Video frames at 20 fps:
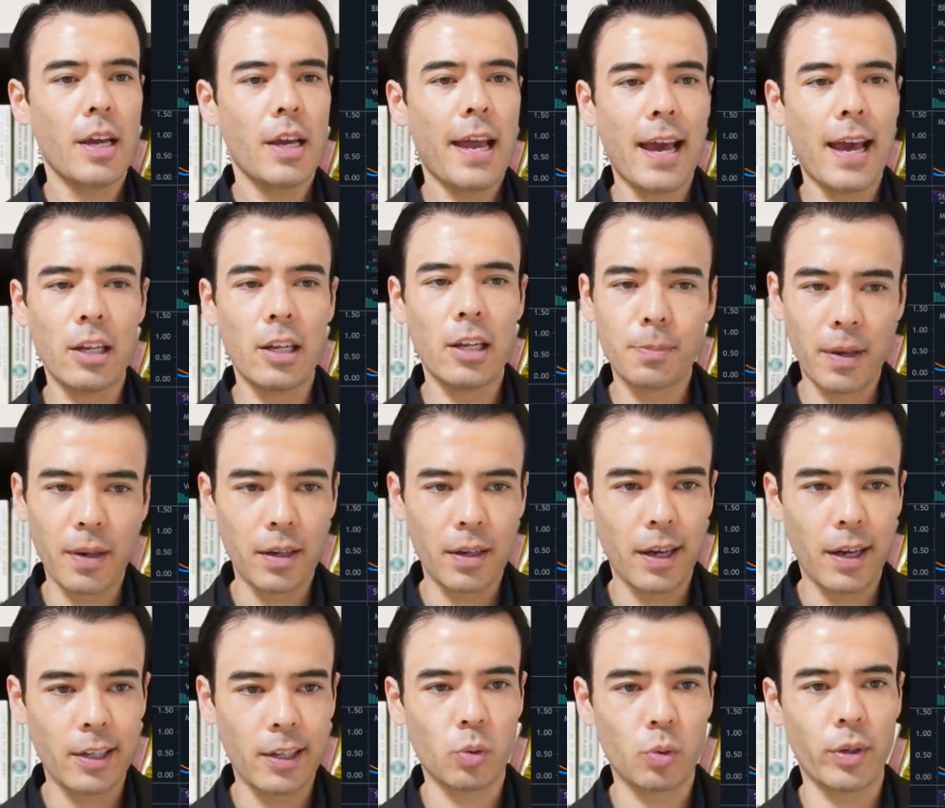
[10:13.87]
And it's been a
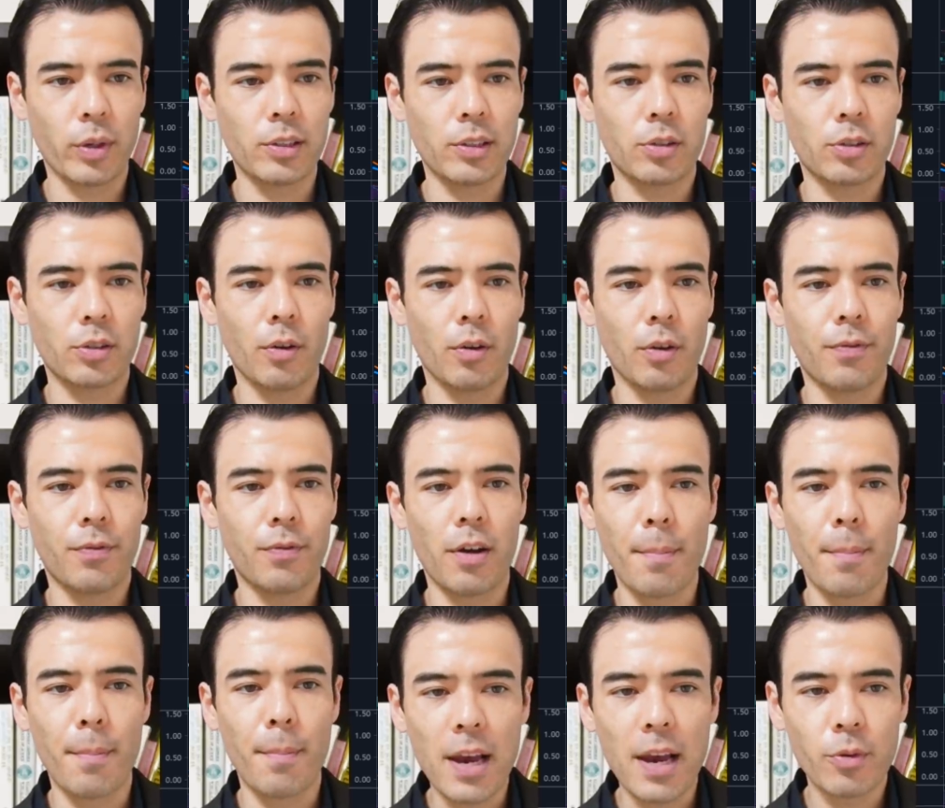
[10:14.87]
nice win so far. The
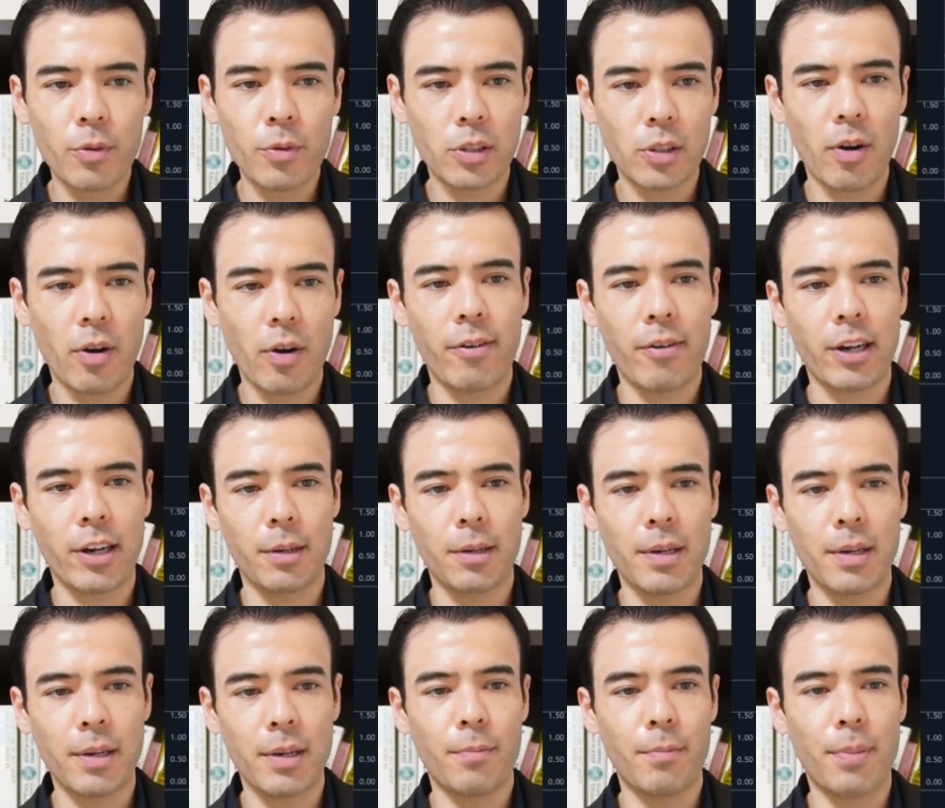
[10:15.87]
main reason I
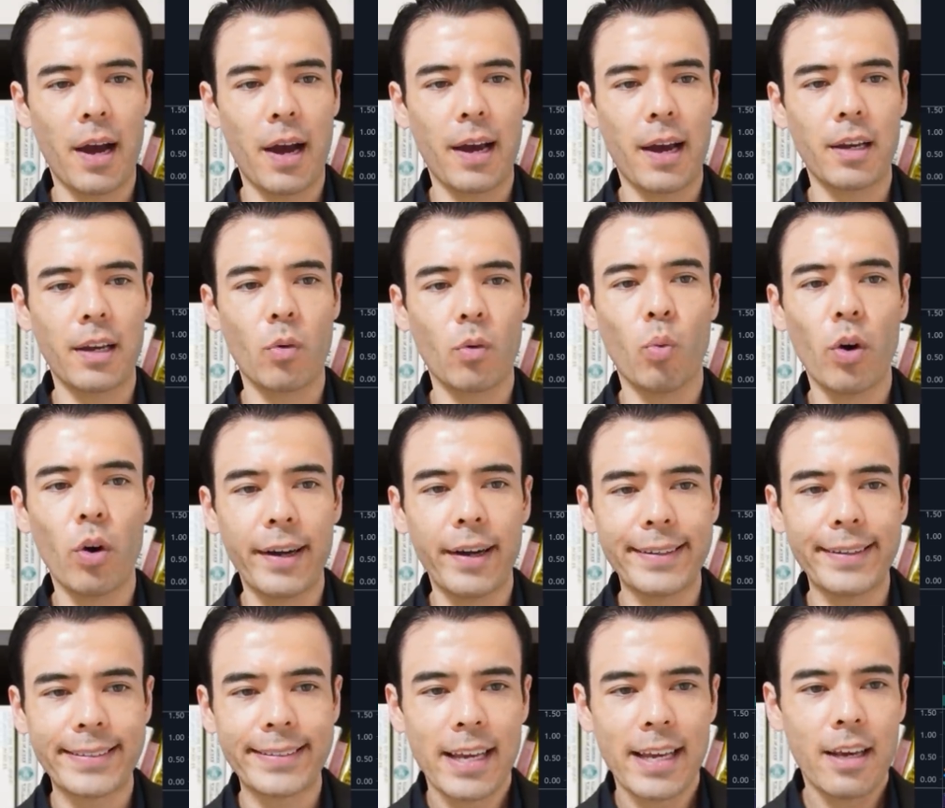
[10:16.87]
recommended buying
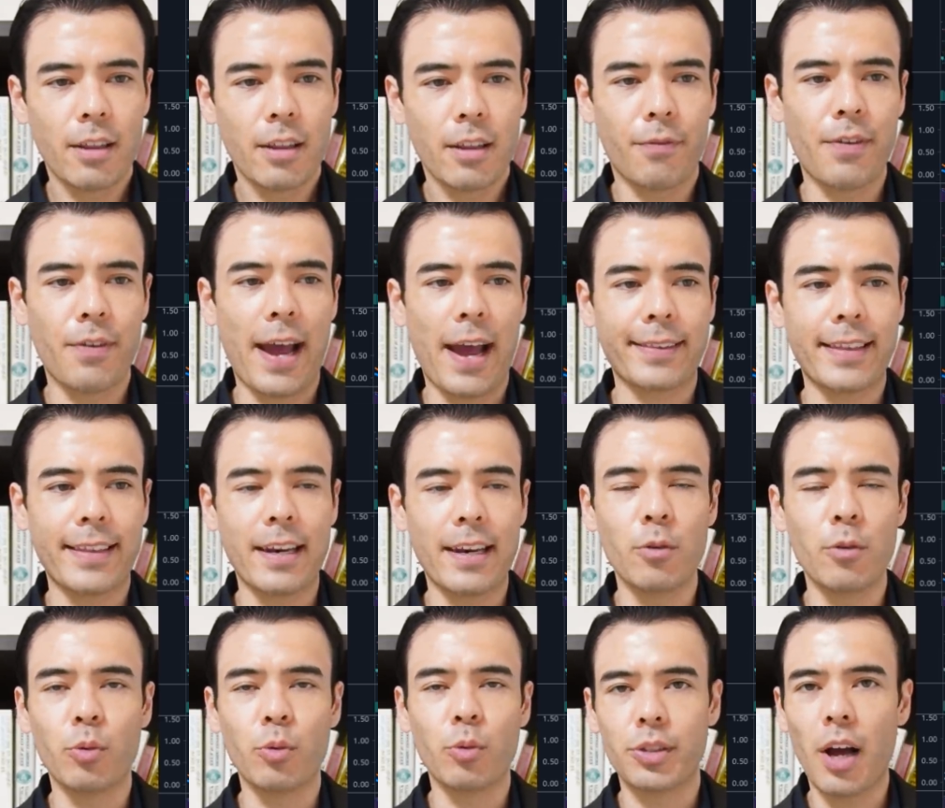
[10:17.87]
was the fact that
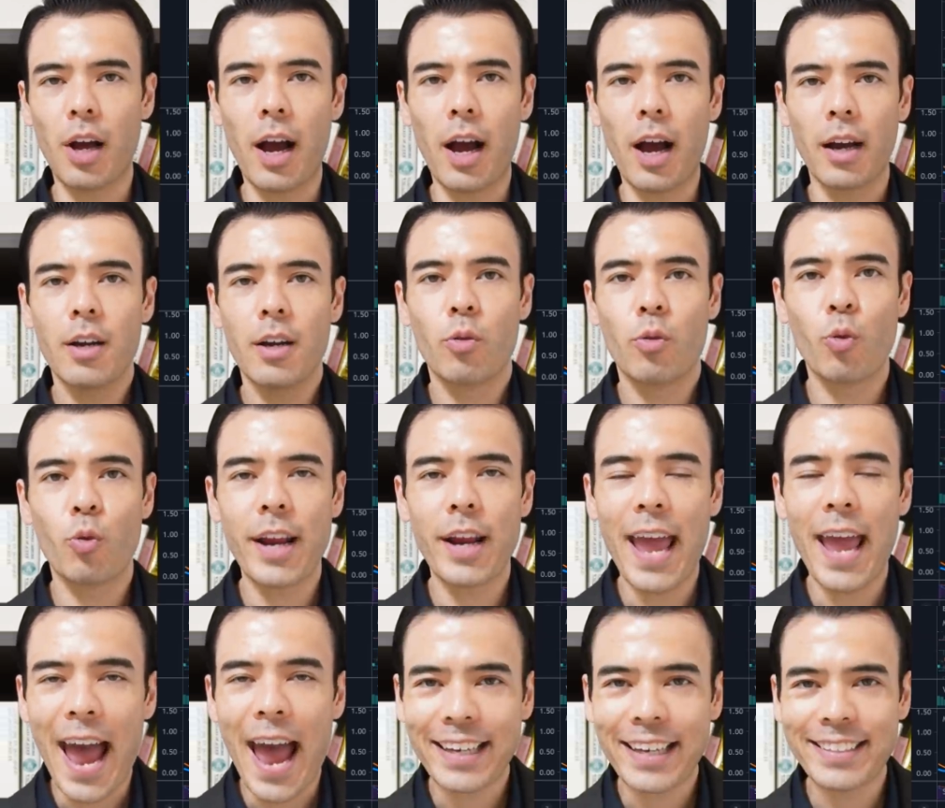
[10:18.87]
it was not
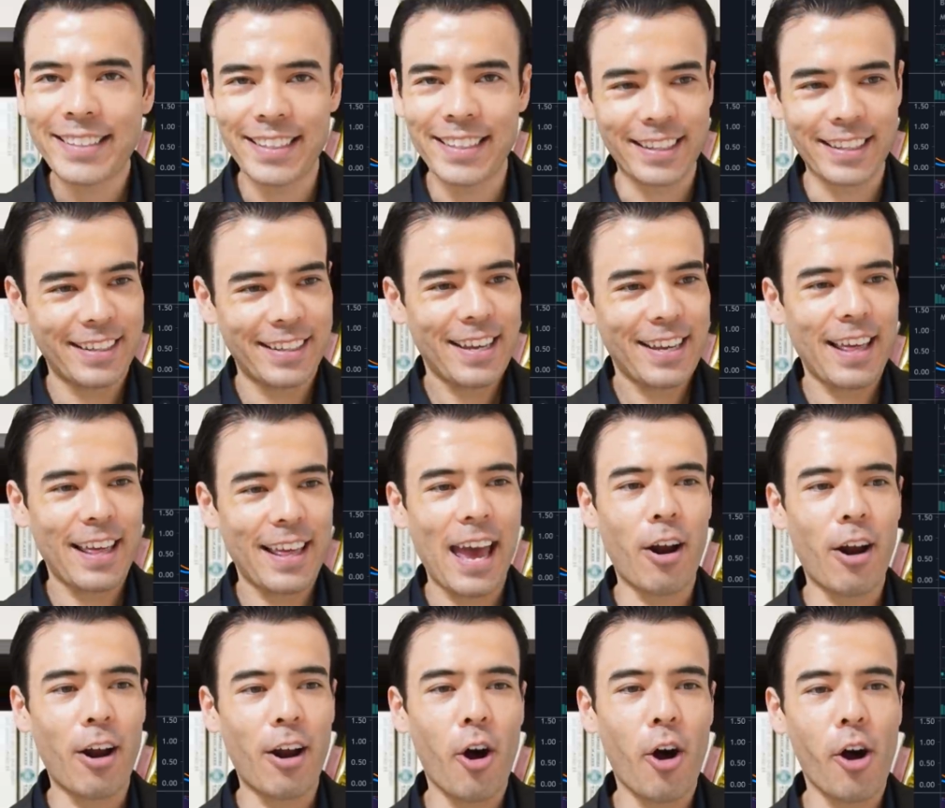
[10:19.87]
reacting at
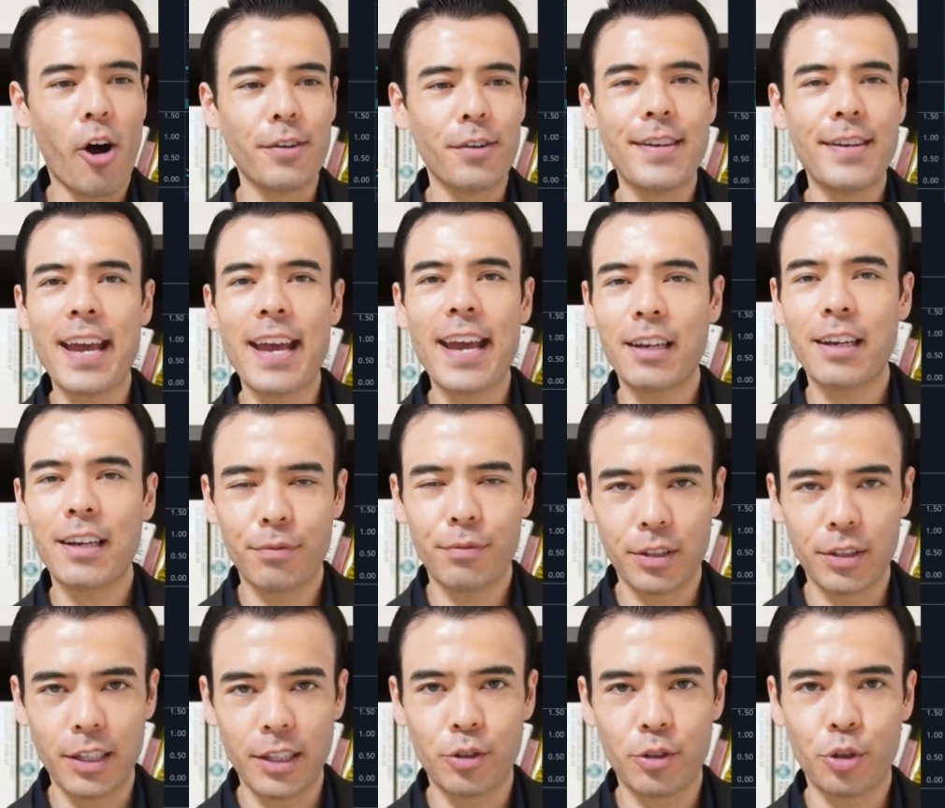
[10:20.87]
all
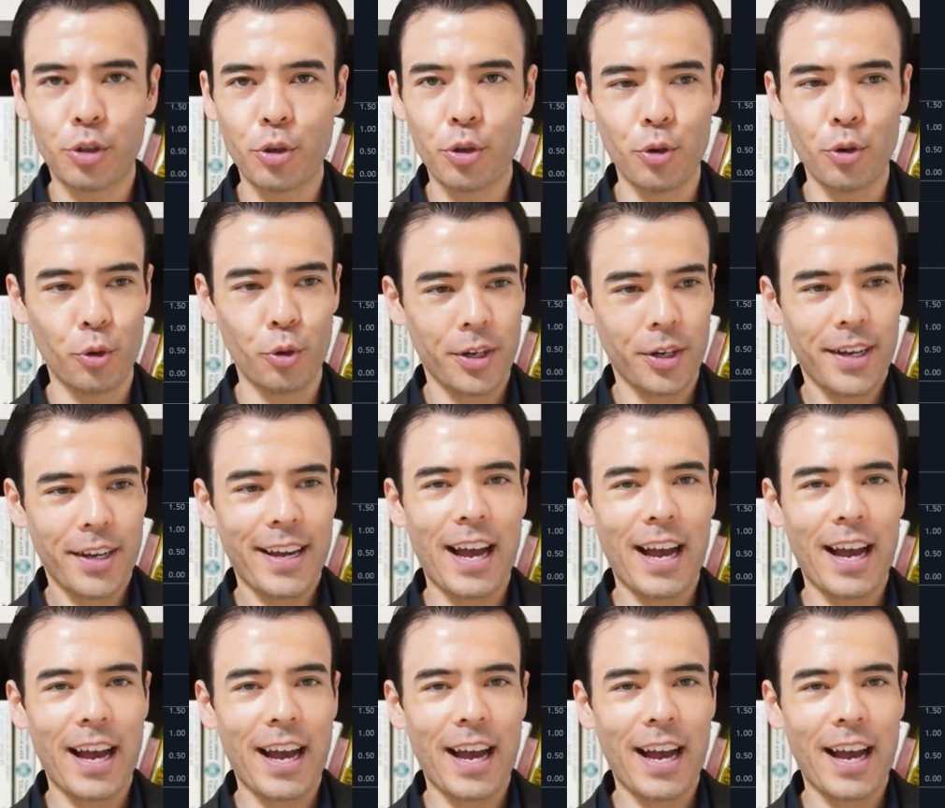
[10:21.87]
negatively to